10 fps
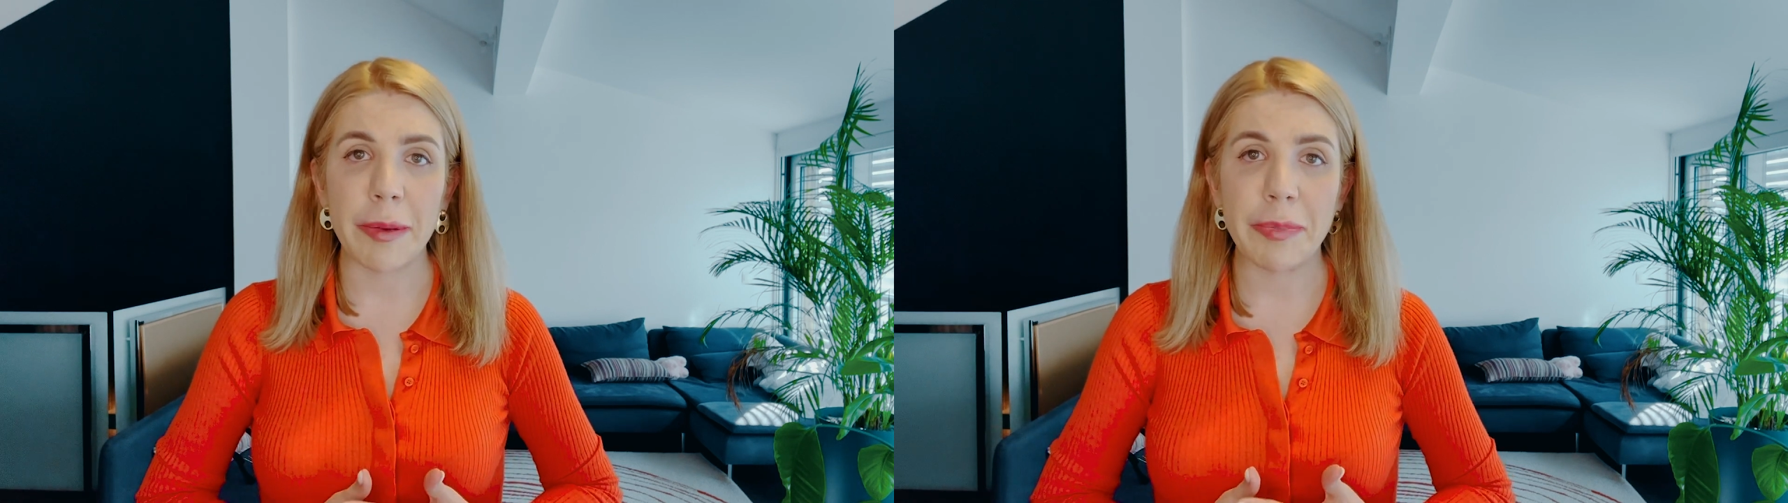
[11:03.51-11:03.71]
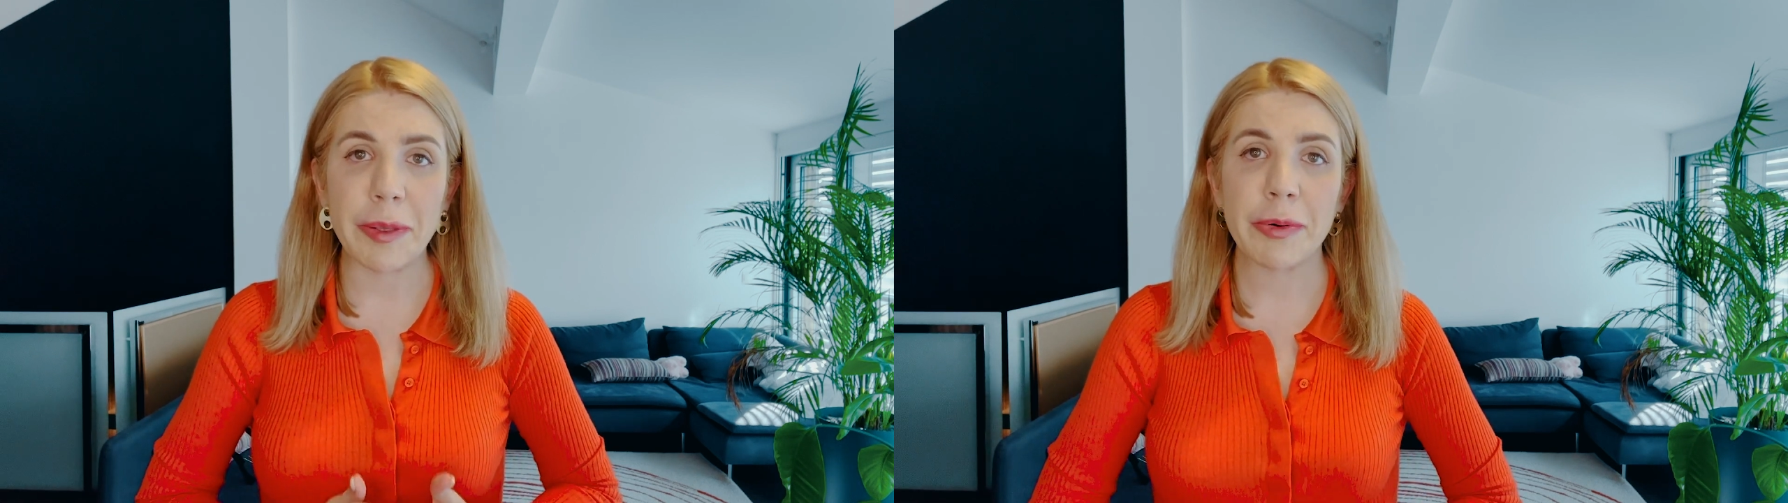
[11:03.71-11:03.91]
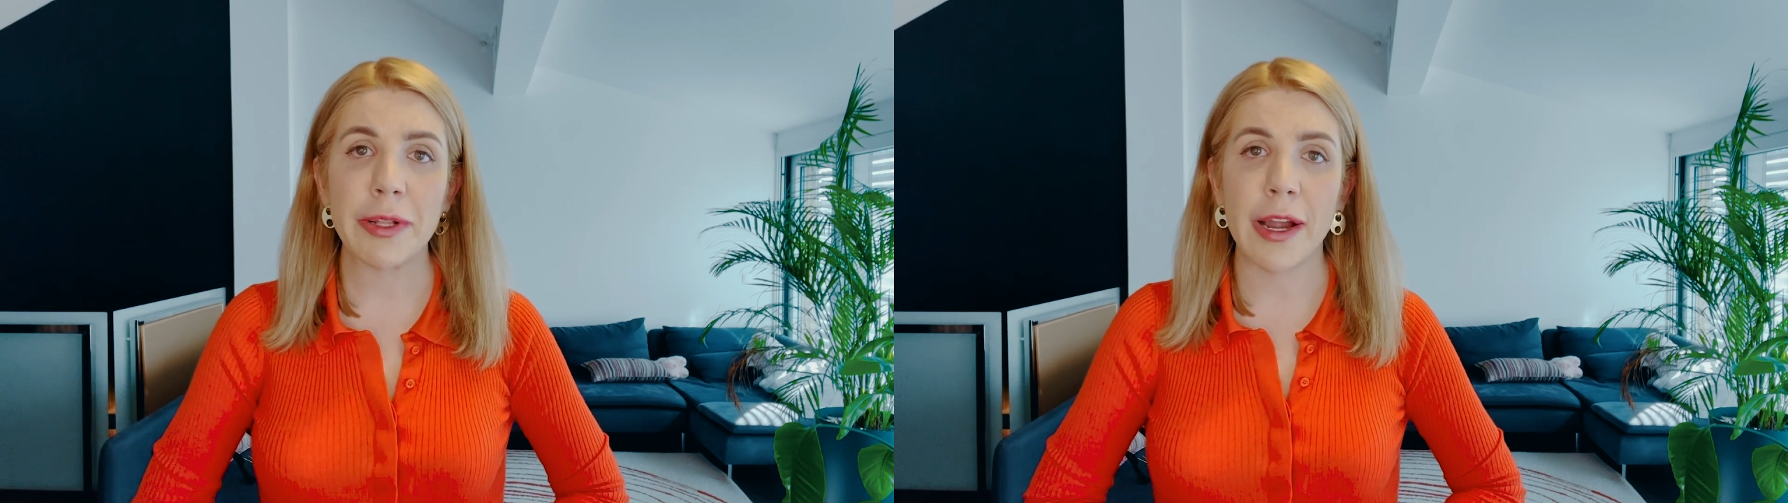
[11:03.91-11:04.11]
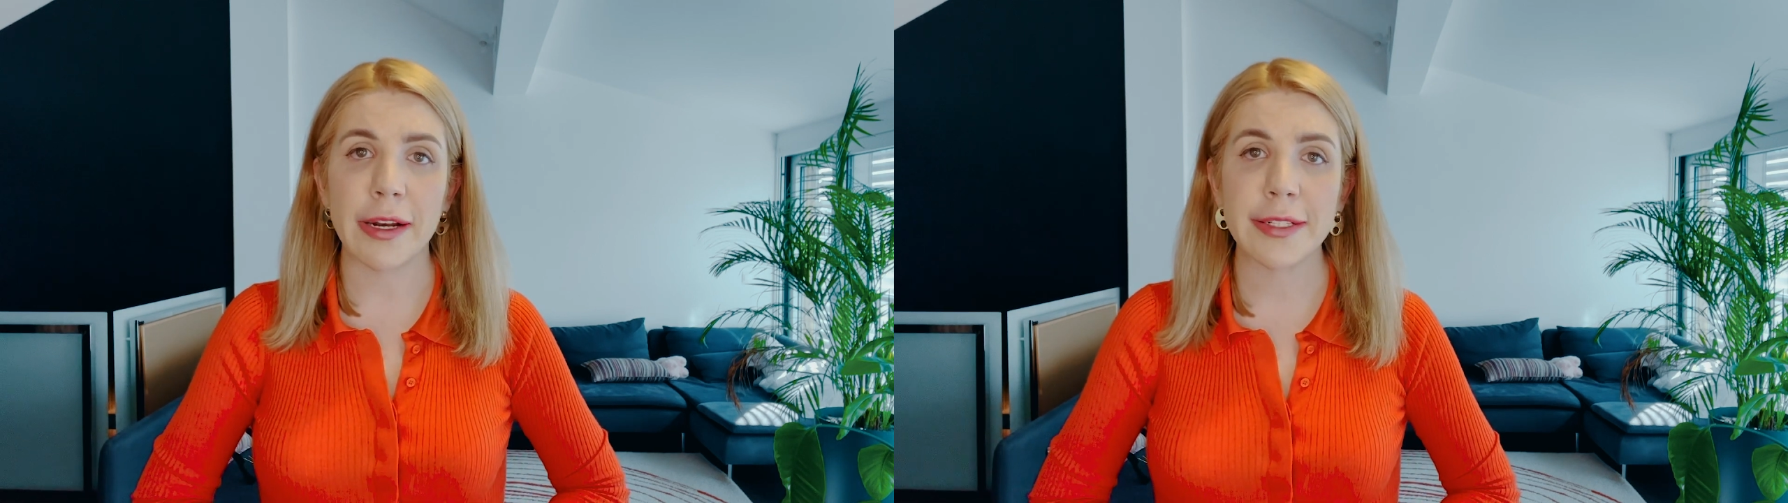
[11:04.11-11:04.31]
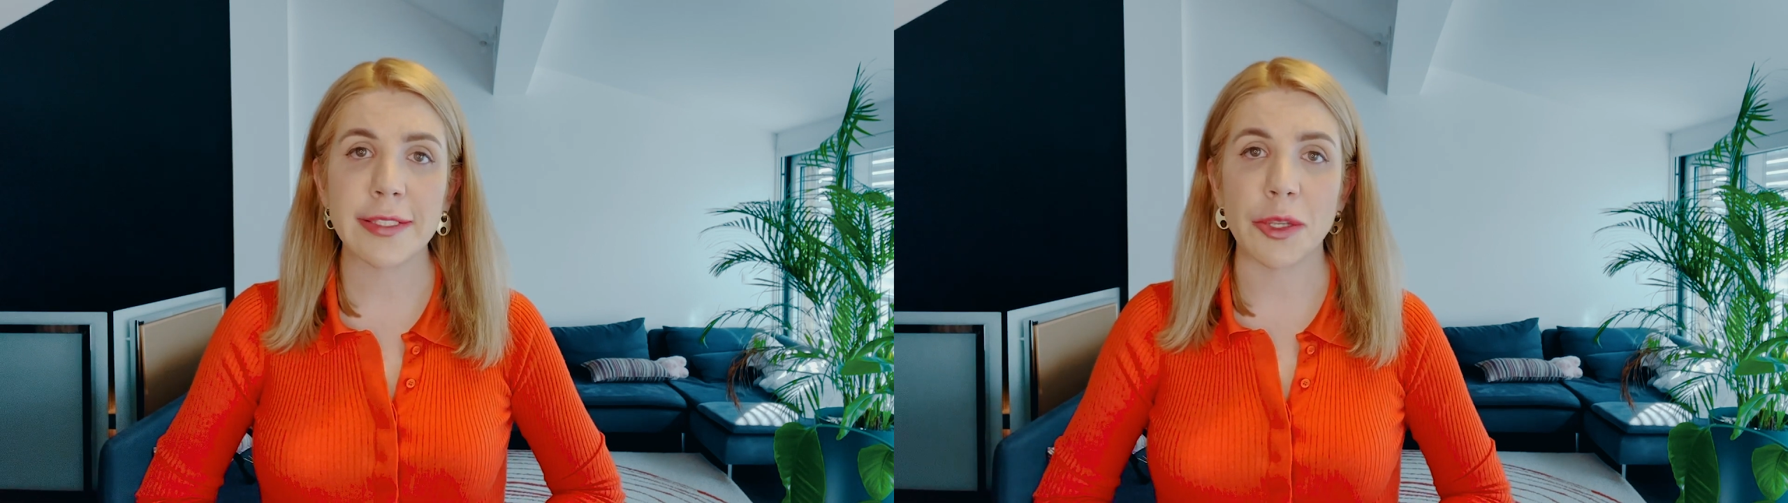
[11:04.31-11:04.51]
people are
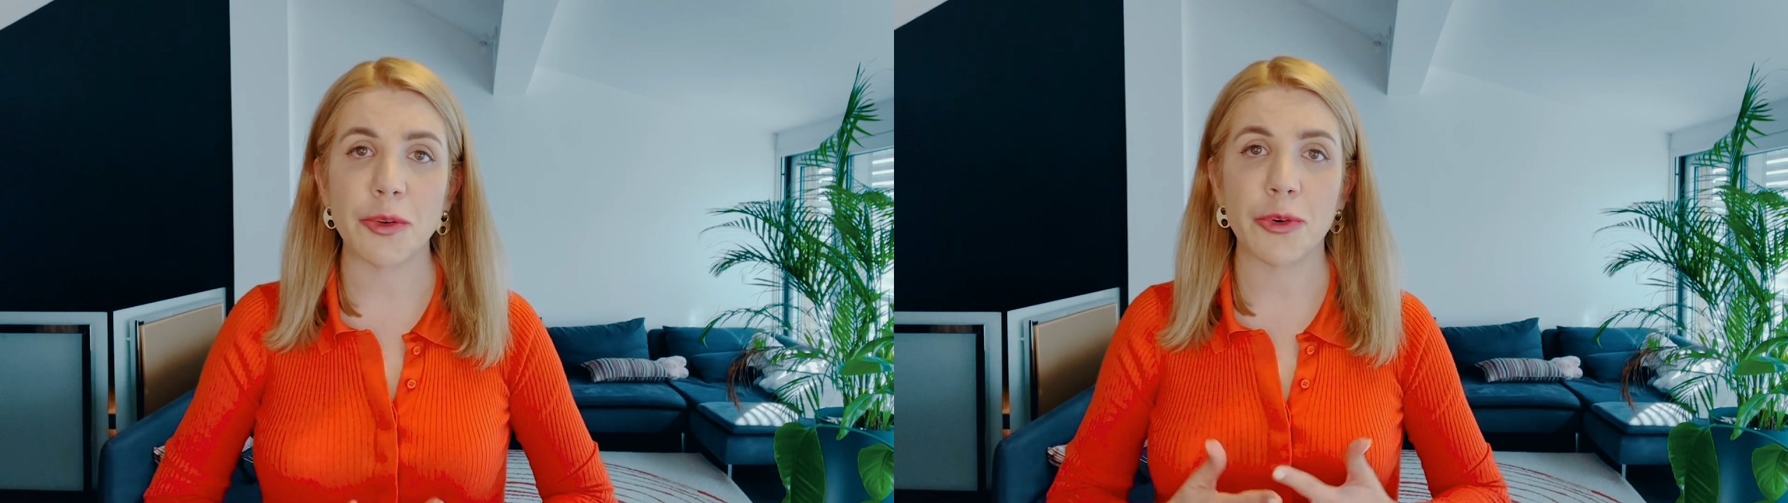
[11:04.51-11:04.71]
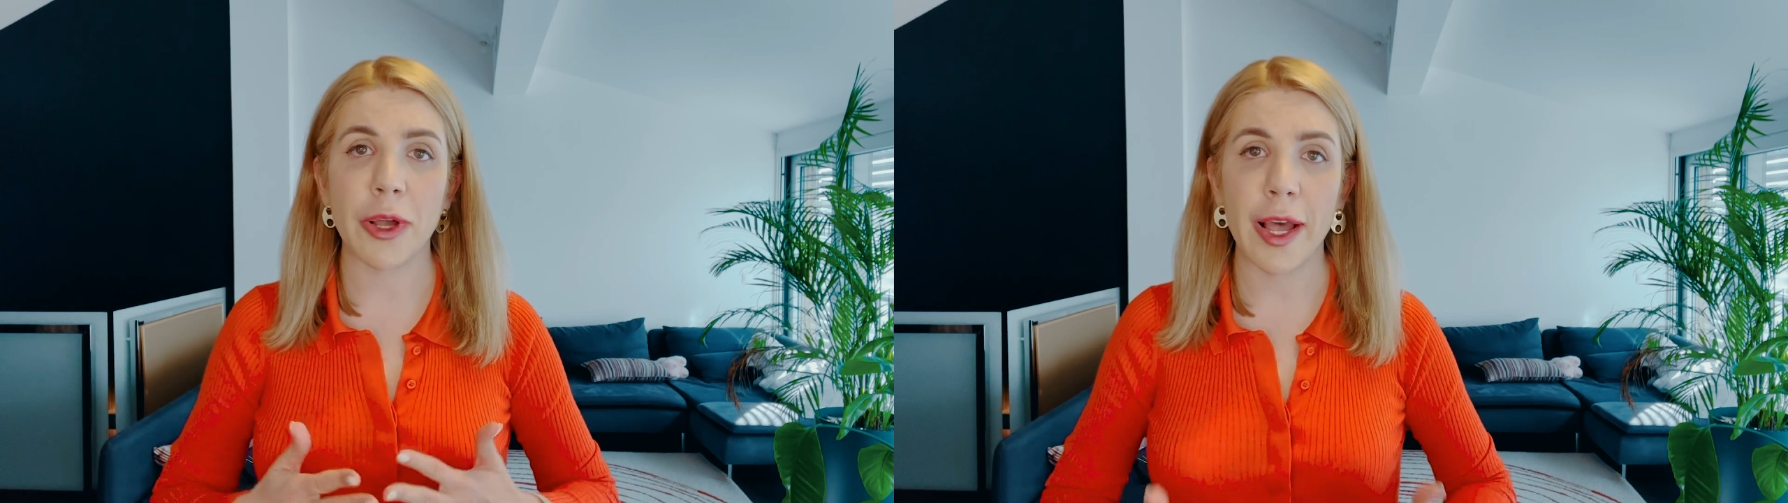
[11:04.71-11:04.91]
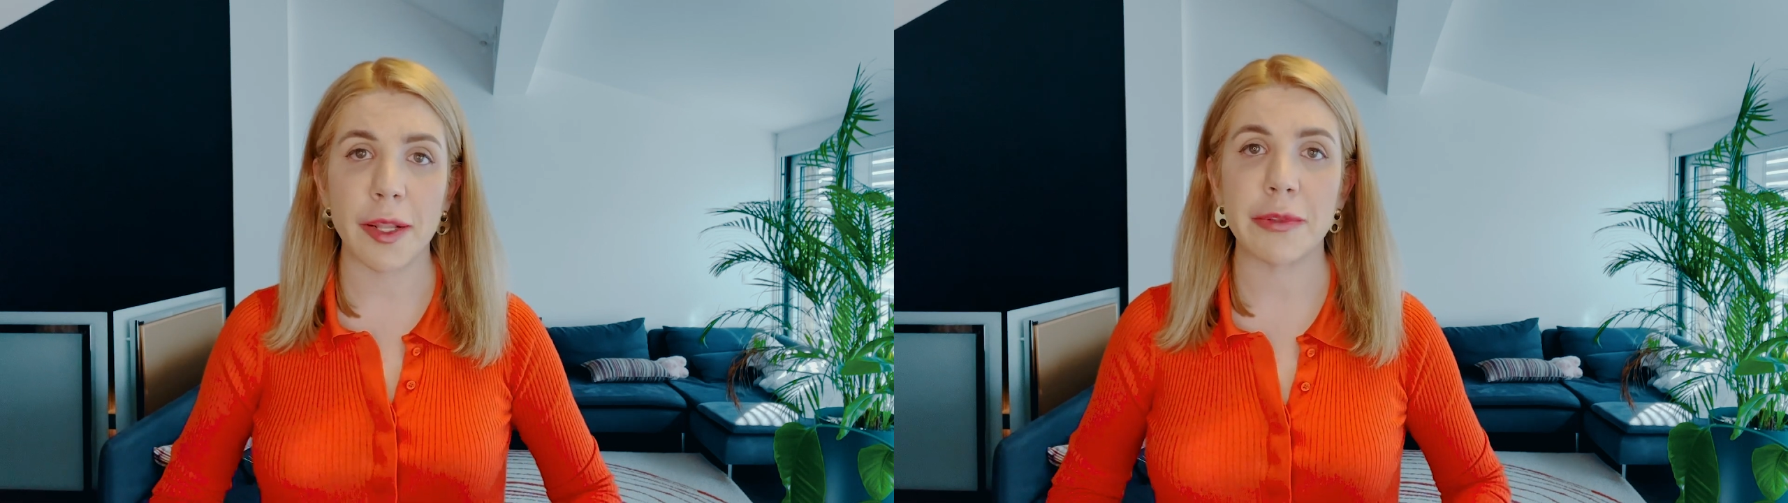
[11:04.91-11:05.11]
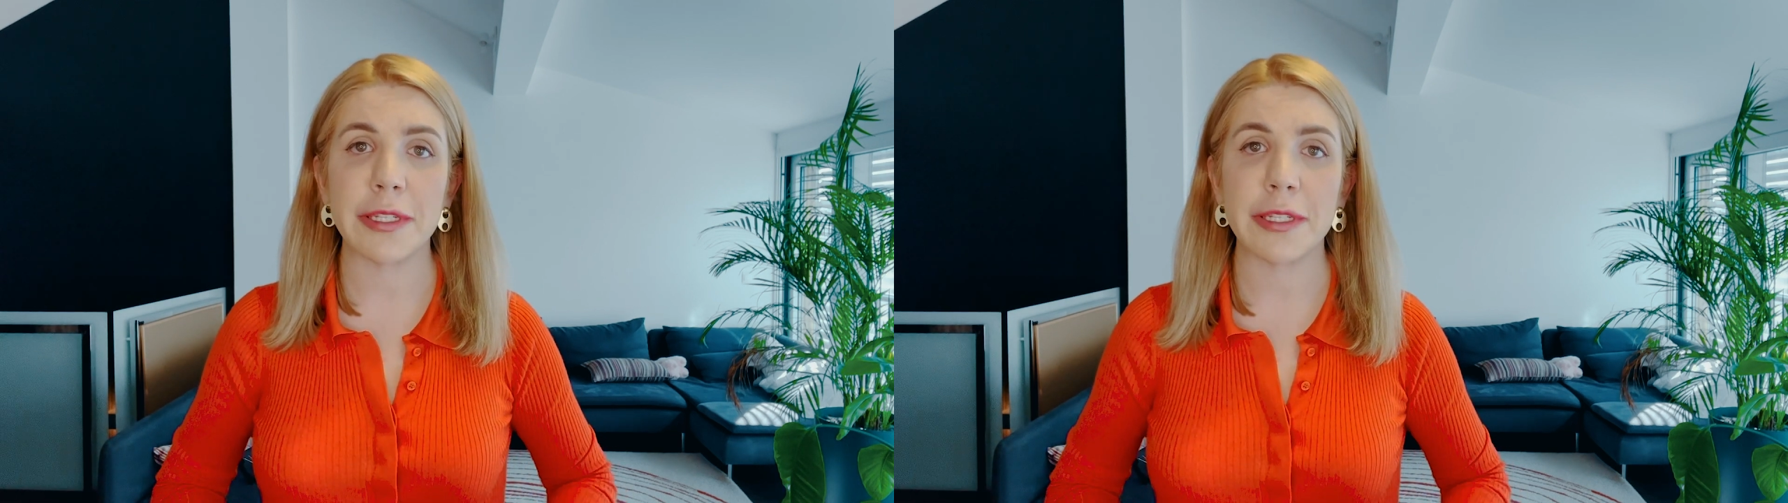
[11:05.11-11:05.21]
asking you for help.